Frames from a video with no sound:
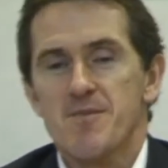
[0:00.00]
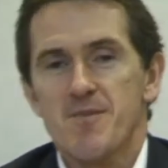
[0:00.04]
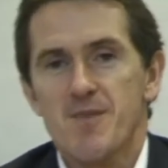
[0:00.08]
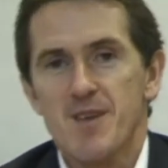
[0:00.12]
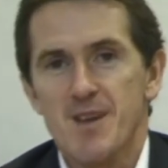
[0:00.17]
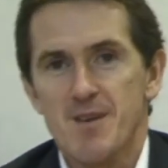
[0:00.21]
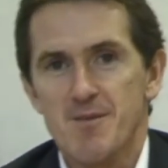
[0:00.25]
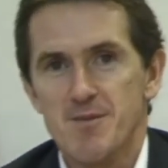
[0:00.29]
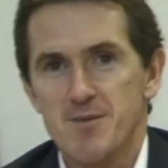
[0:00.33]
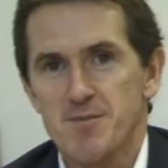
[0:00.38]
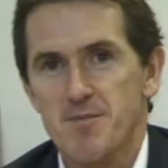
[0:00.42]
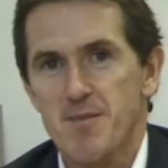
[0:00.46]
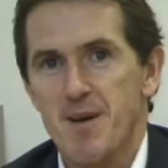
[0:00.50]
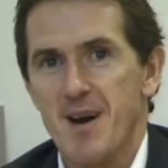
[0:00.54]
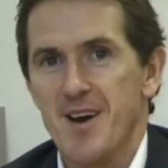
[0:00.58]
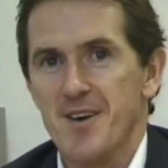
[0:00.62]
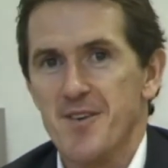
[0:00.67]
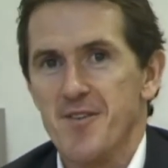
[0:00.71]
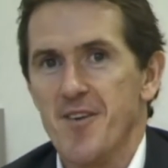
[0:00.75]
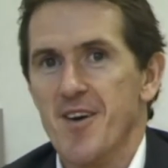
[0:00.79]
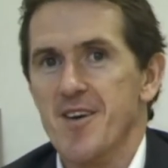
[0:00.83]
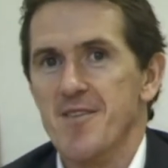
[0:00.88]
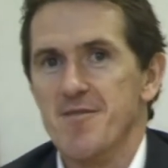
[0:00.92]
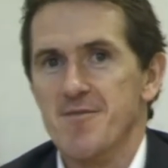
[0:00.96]
Well, it was
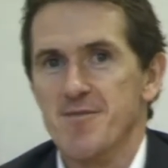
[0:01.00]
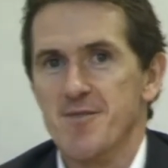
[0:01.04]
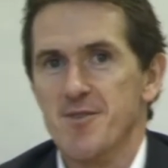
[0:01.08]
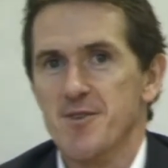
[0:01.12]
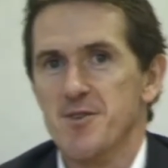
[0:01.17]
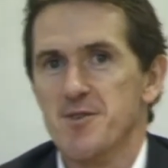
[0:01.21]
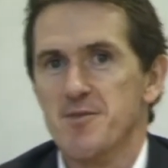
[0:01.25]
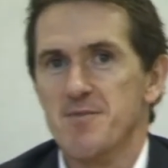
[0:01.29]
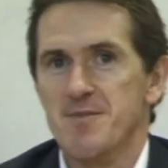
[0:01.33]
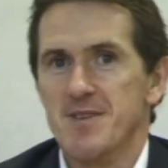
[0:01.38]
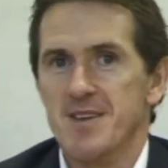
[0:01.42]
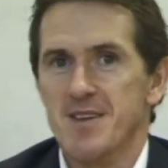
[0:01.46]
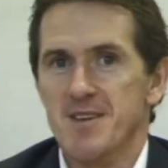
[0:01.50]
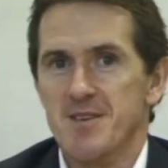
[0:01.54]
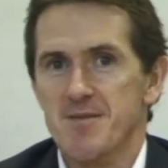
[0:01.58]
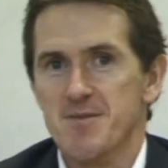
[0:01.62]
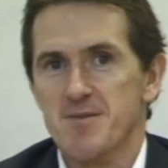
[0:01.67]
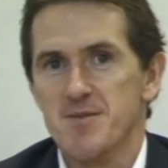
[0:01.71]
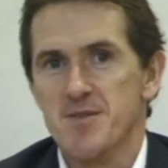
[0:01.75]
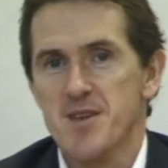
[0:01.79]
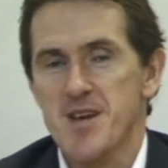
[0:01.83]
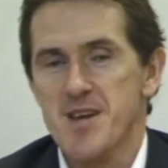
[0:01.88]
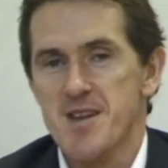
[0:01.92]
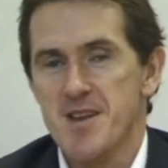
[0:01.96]
parked right in front of me,
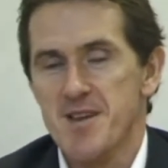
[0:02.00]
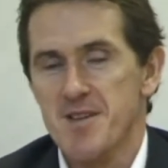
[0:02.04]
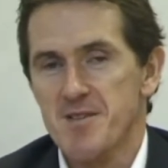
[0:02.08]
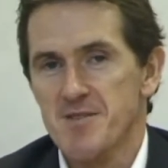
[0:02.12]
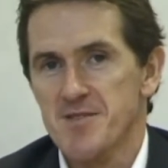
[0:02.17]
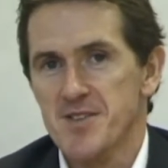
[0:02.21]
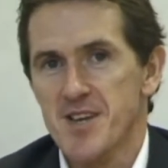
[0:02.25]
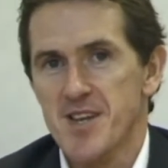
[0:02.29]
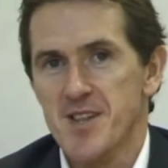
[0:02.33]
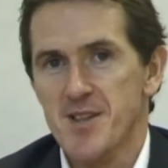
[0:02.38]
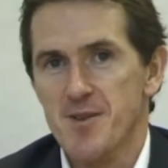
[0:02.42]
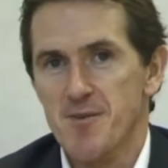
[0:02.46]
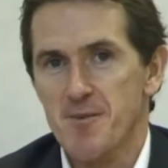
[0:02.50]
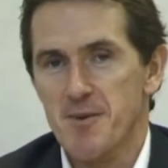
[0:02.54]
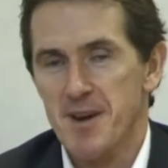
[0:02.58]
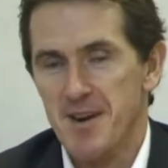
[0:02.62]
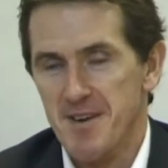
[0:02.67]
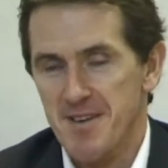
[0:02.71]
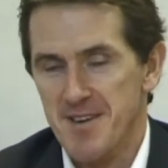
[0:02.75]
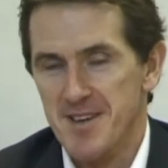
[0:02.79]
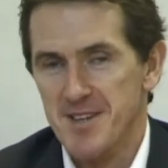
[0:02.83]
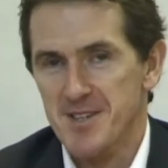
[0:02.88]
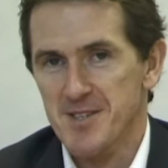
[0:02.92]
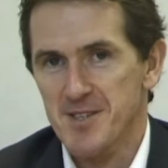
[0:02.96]
and it said the
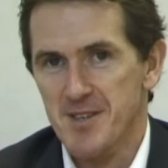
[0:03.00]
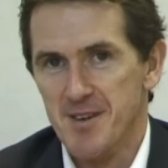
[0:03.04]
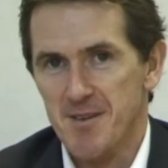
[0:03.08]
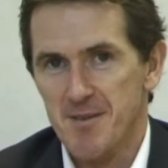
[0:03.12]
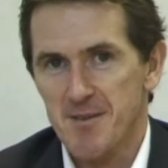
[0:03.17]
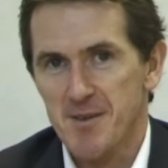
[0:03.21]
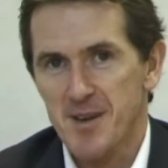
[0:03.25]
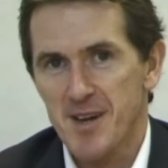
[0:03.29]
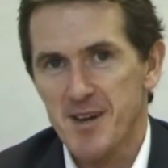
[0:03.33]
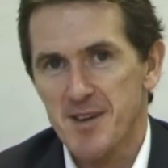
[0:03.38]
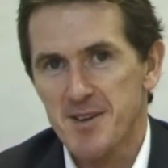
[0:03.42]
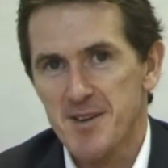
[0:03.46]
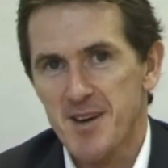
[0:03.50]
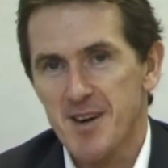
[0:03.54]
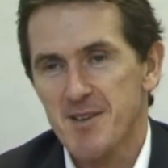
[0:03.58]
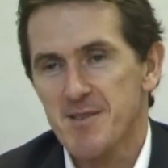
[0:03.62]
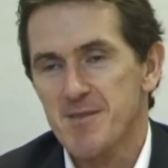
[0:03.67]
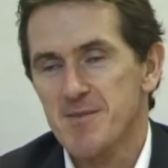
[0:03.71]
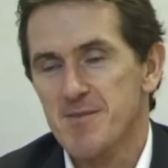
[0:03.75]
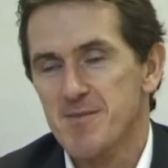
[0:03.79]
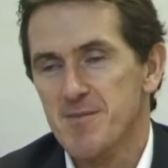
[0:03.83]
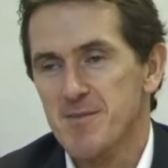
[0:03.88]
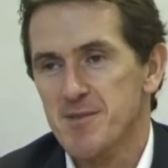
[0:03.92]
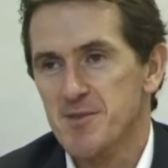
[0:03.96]
winner is, so
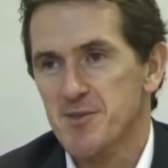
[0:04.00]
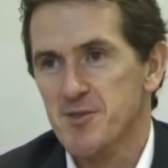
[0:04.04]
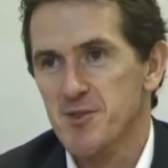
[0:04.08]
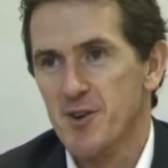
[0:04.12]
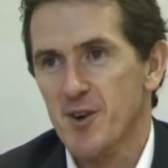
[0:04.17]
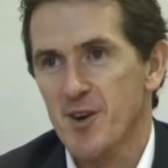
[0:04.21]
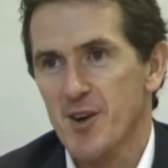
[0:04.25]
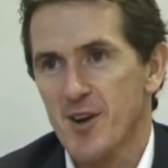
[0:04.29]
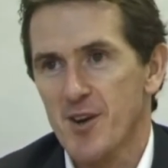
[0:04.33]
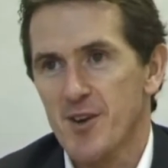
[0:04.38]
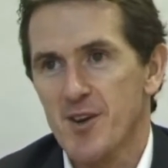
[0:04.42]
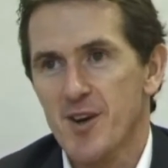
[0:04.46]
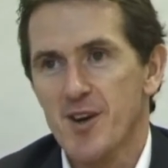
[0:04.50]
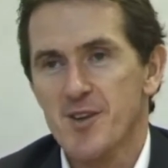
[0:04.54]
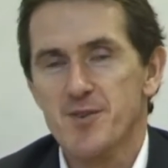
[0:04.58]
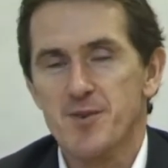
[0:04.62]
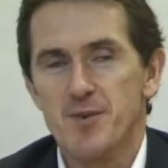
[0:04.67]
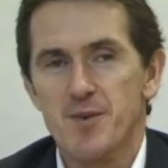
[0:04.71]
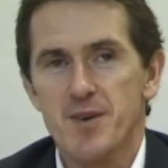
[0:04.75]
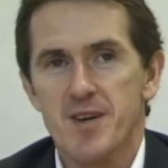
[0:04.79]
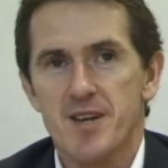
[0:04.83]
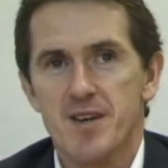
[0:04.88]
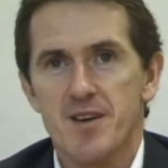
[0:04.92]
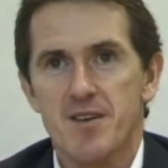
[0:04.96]
I was struggling not
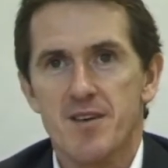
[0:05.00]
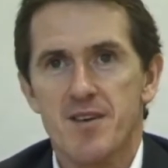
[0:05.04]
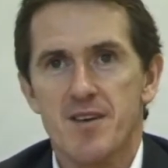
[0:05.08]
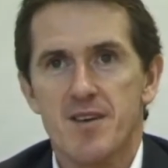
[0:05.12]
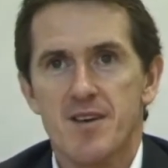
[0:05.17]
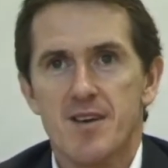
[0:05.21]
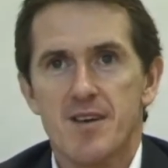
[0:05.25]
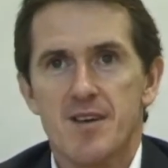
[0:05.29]
to read it.